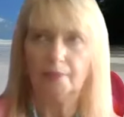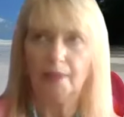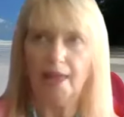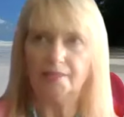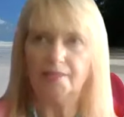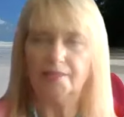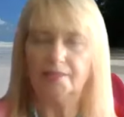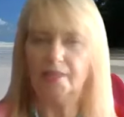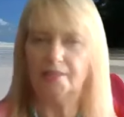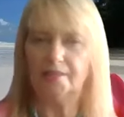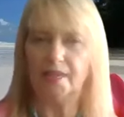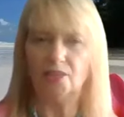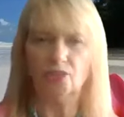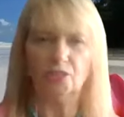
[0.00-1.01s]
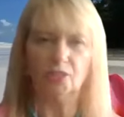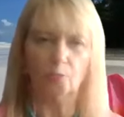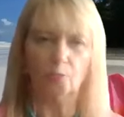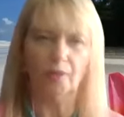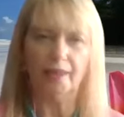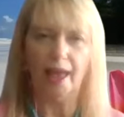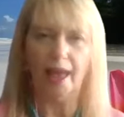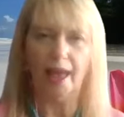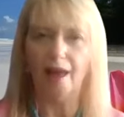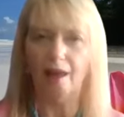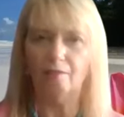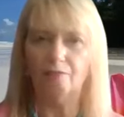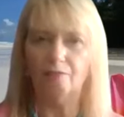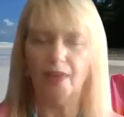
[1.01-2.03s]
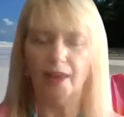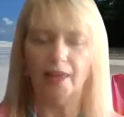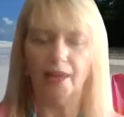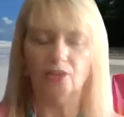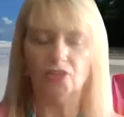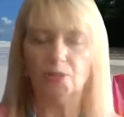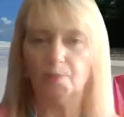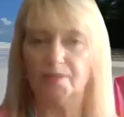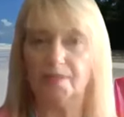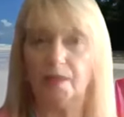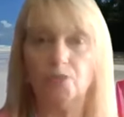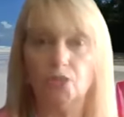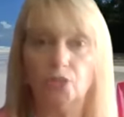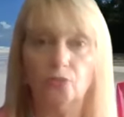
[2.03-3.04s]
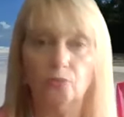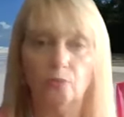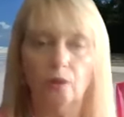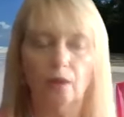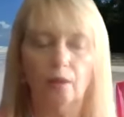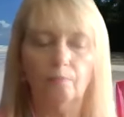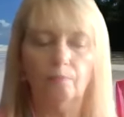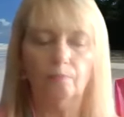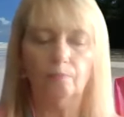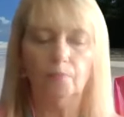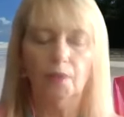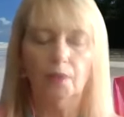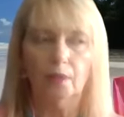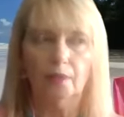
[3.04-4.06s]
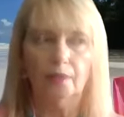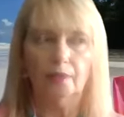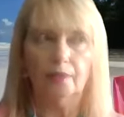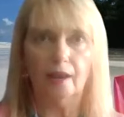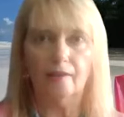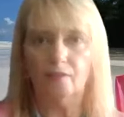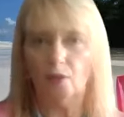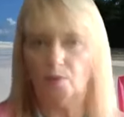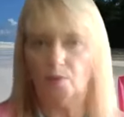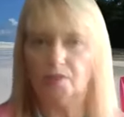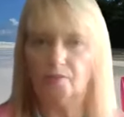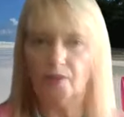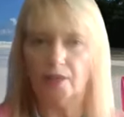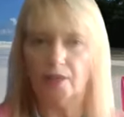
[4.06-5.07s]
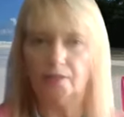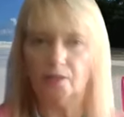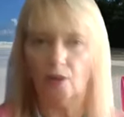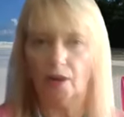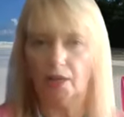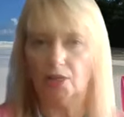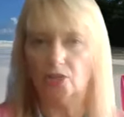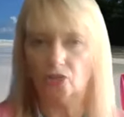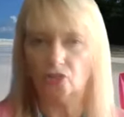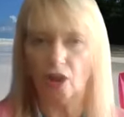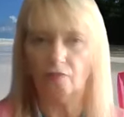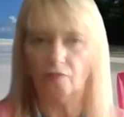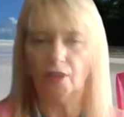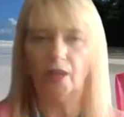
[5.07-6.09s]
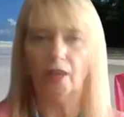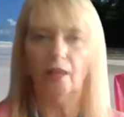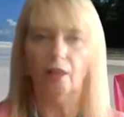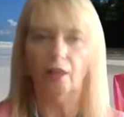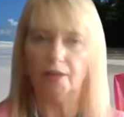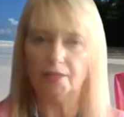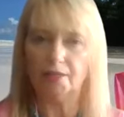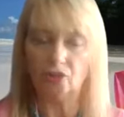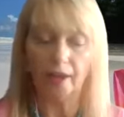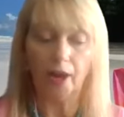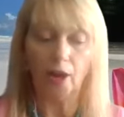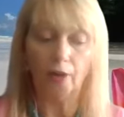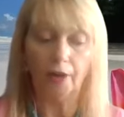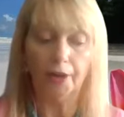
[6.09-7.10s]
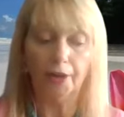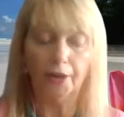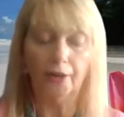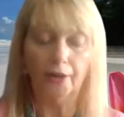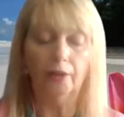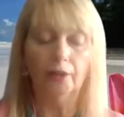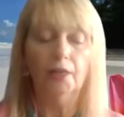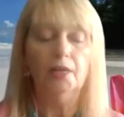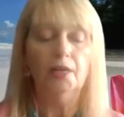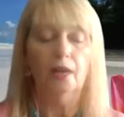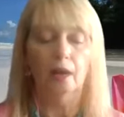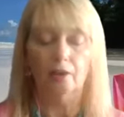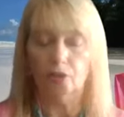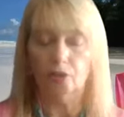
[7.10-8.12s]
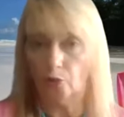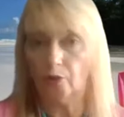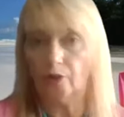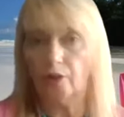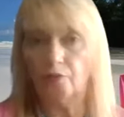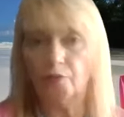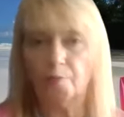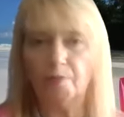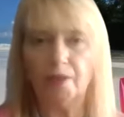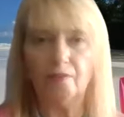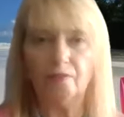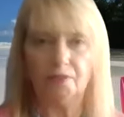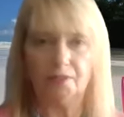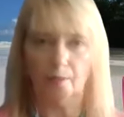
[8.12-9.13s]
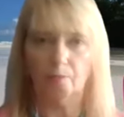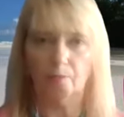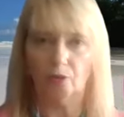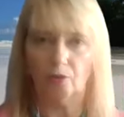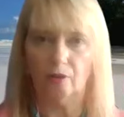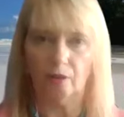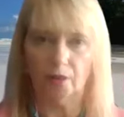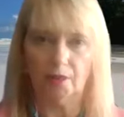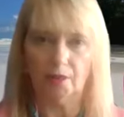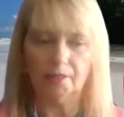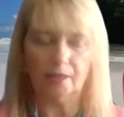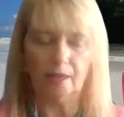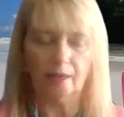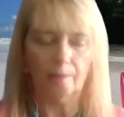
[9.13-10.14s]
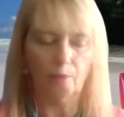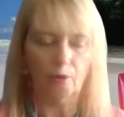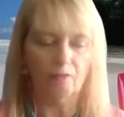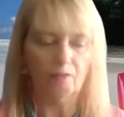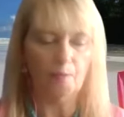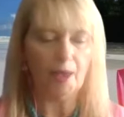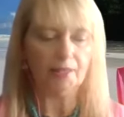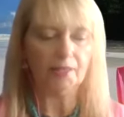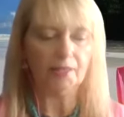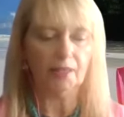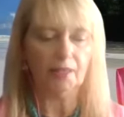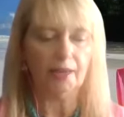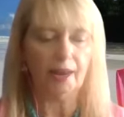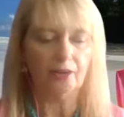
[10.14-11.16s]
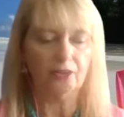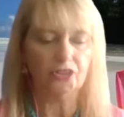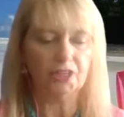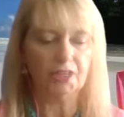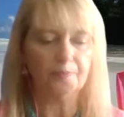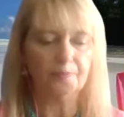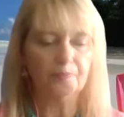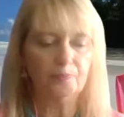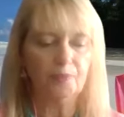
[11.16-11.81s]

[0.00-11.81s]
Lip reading: essences. Angels don't really have that energy, but some do. That I've always felt. So Archangel Jophiel, Archangel Ariel, Uriel for me, for some Uriel is more of a masculine energy.